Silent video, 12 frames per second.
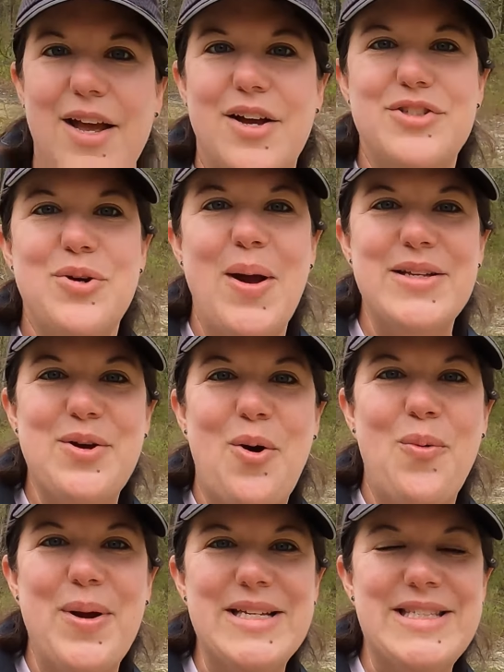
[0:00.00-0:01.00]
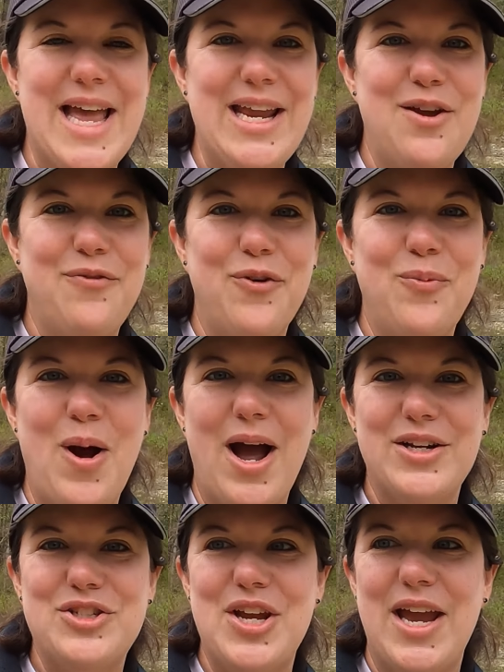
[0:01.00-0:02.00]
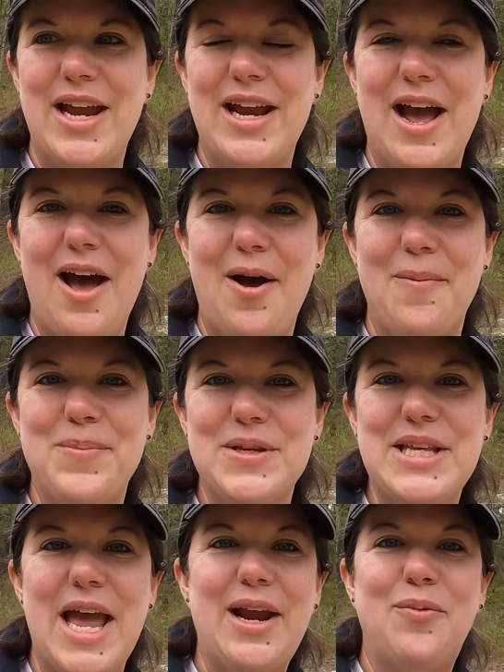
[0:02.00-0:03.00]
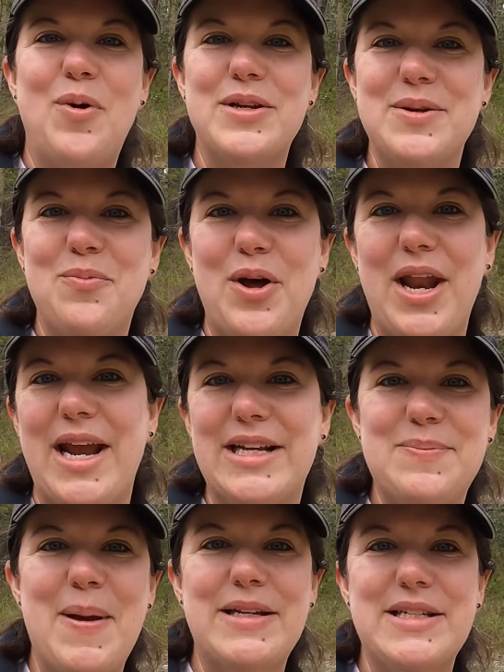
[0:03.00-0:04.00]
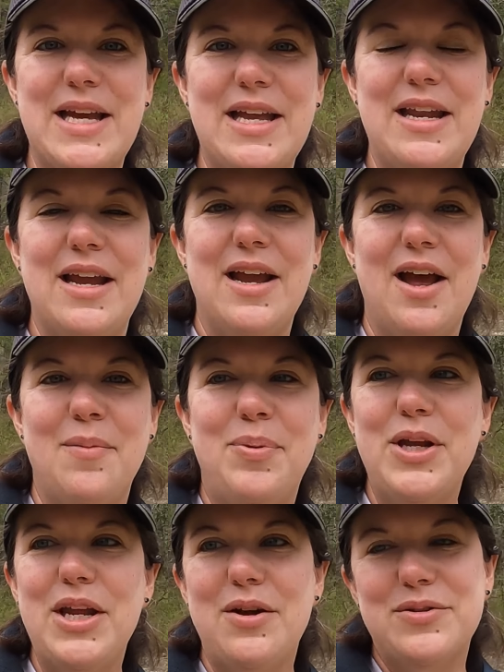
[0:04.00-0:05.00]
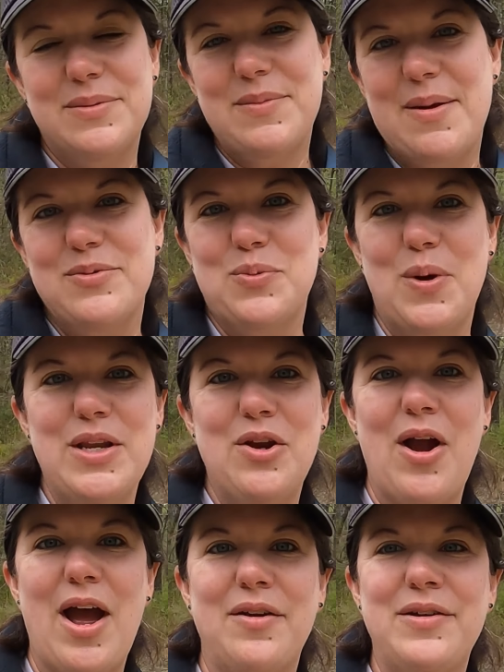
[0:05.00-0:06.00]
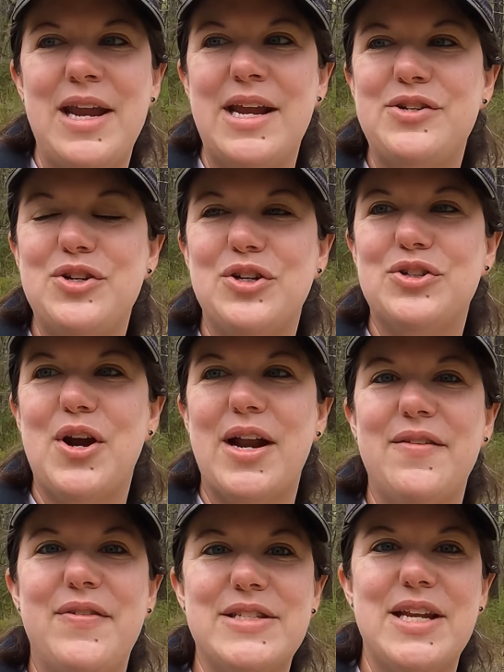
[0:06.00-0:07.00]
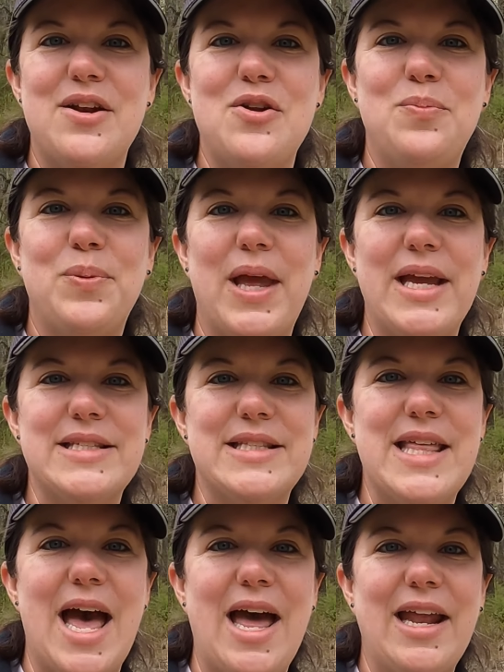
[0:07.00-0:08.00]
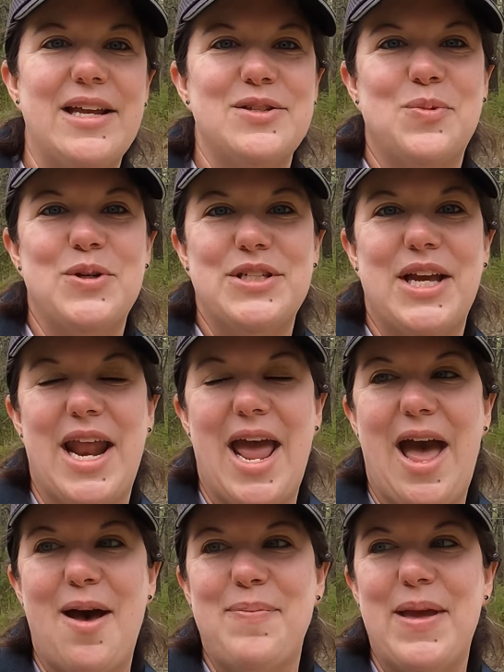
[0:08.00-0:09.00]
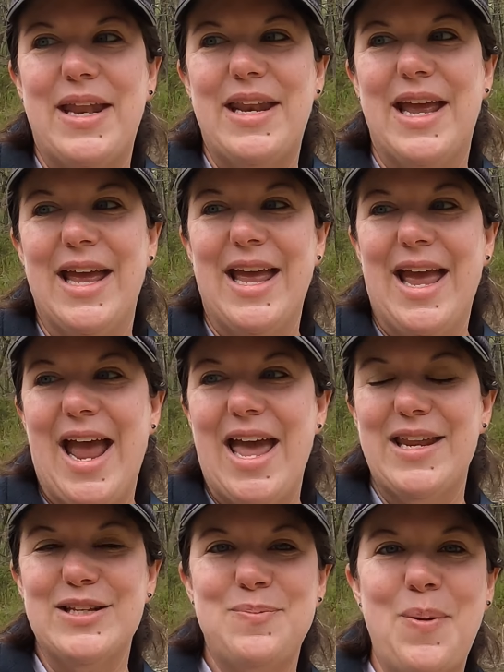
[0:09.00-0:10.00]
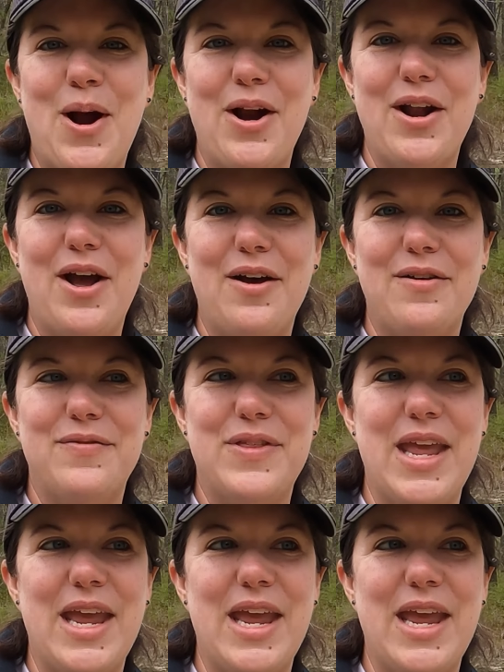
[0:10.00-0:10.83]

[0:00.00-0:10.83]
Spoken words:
So as always, thank you for watching. This hike wasn't what I expected, but you know, sometimes when you're out in nature, you're trying to visit a new place, that is what's gonna happen. And it's part of